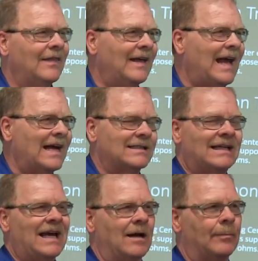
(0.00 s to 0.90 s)
They
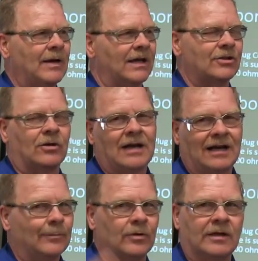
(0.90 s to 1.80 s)
actually had a picture, and I
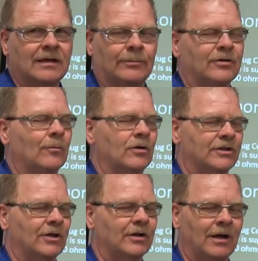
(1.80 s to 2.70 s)
can pull it up somewhere and
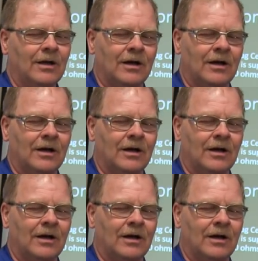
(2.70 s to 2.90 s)
show you,